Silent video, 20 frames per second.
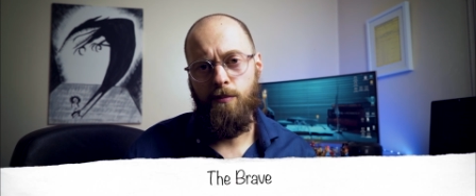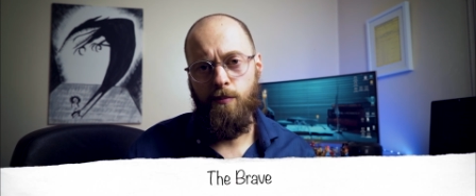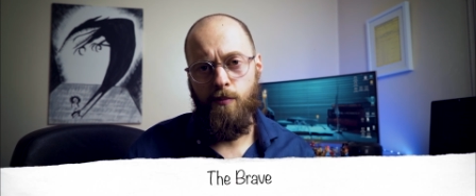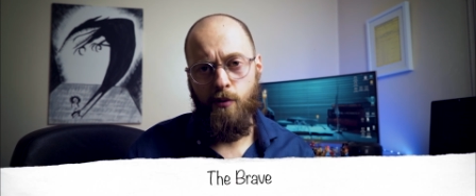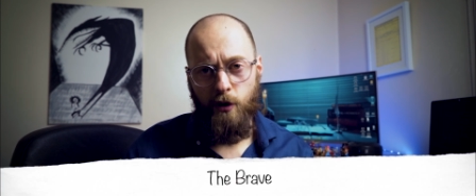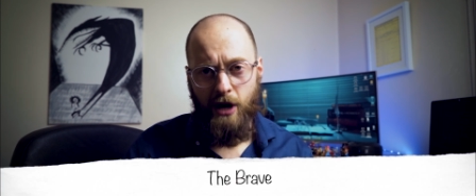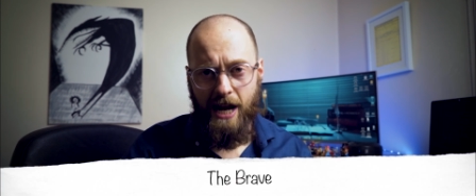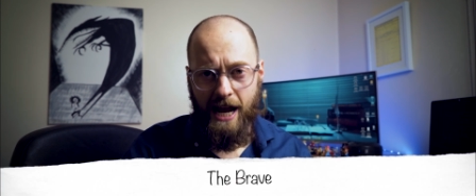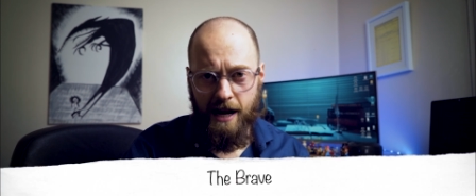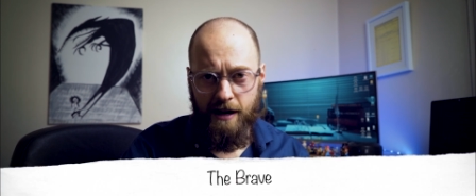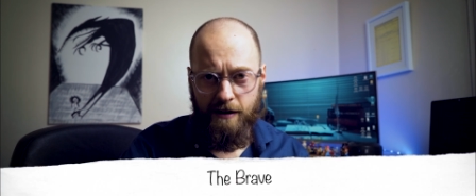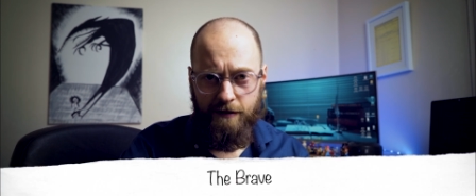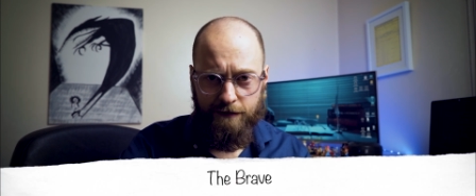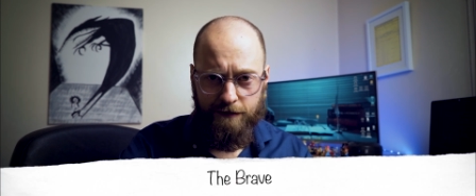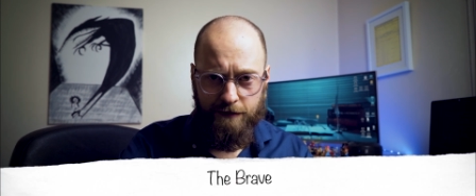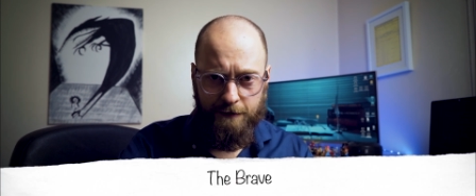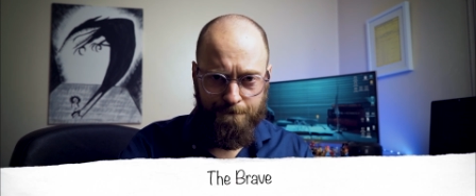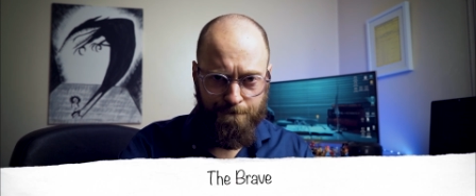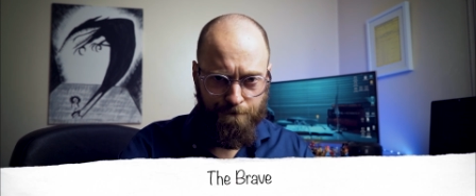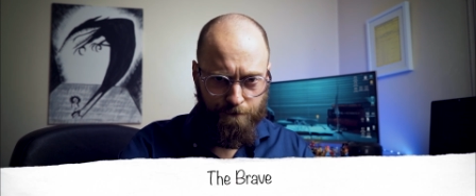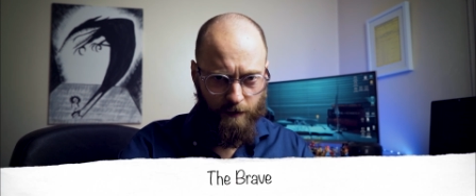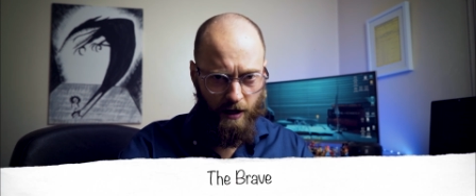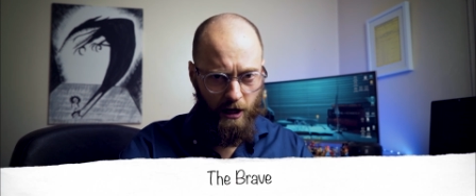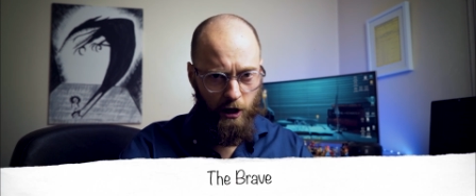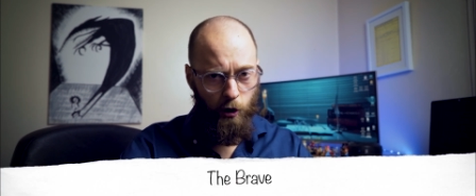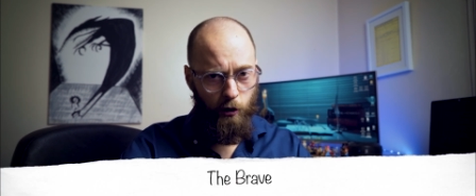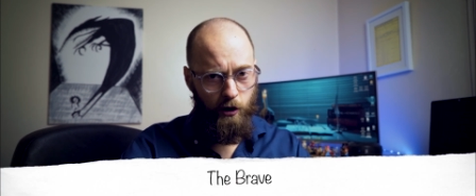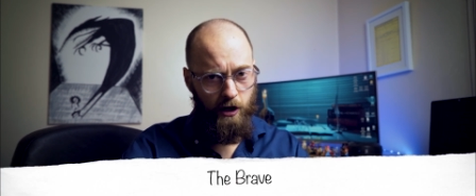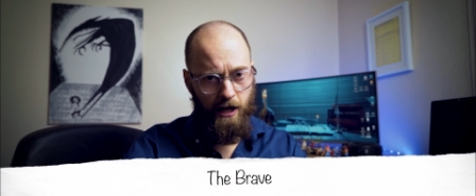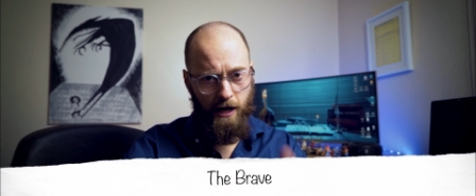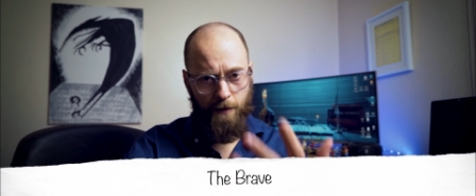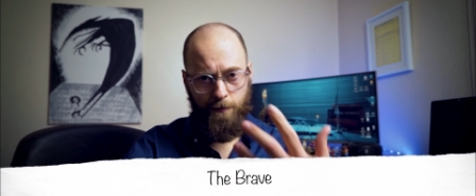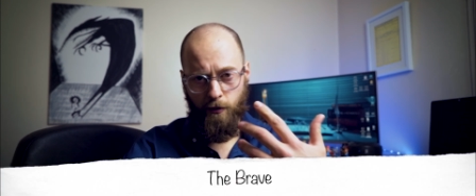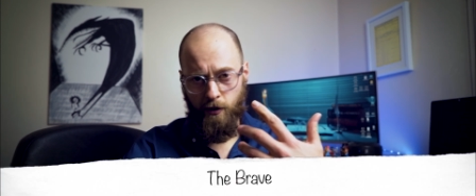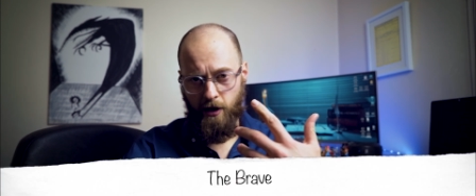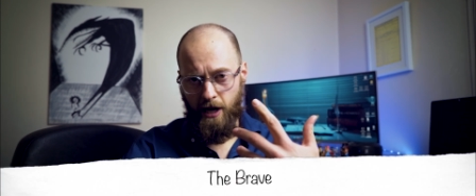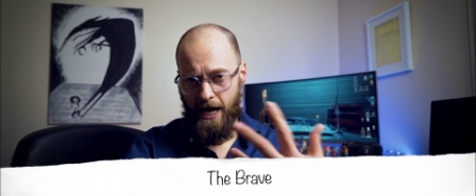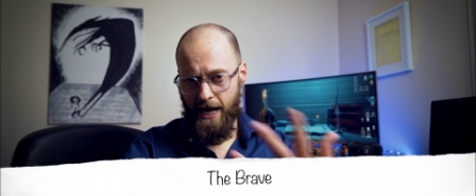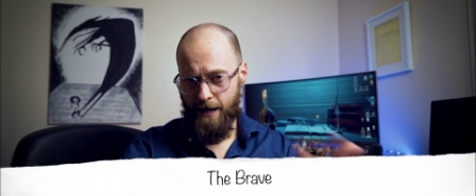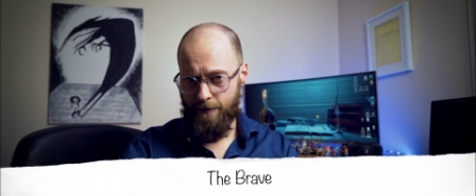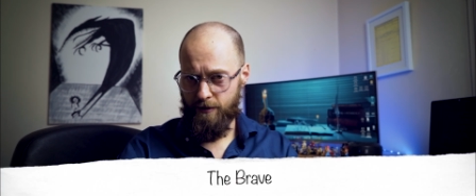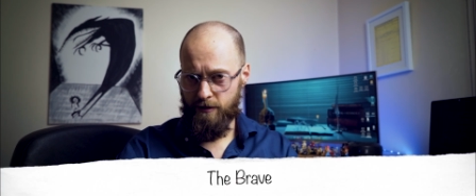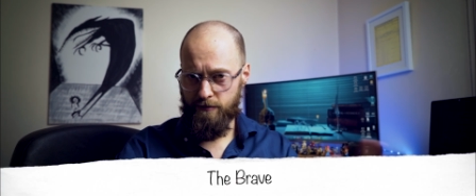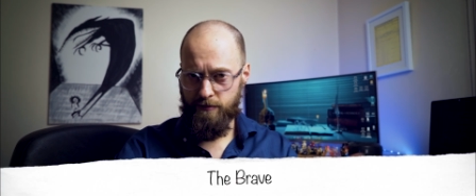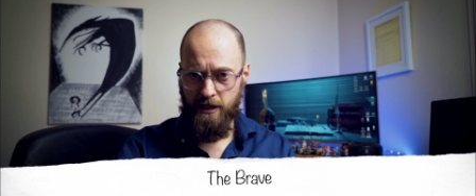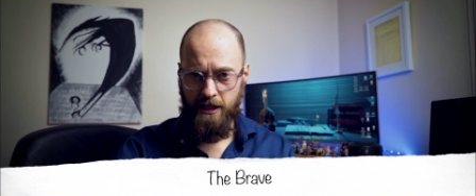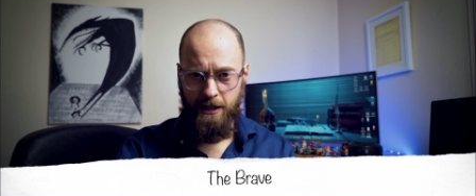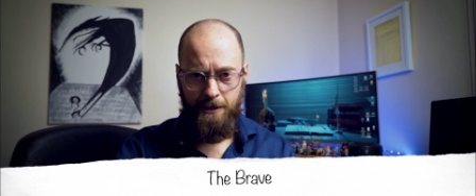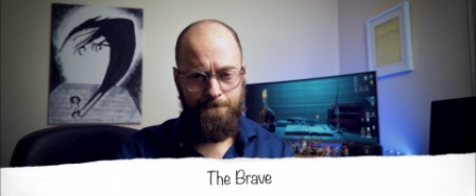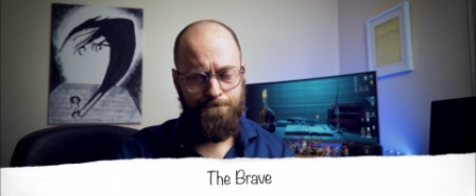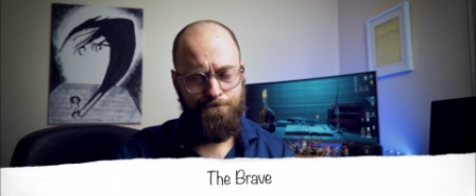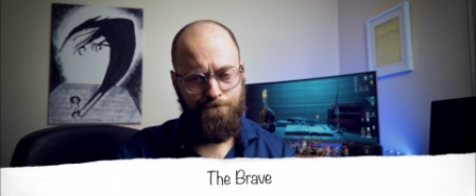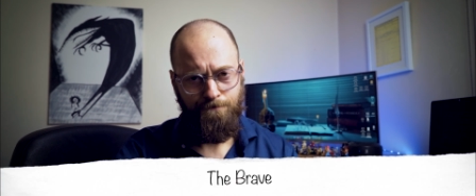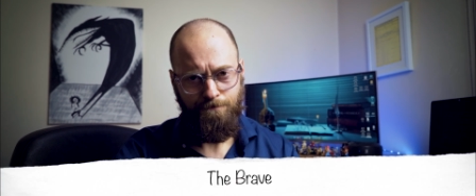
The Brave. Look it up on IMDb.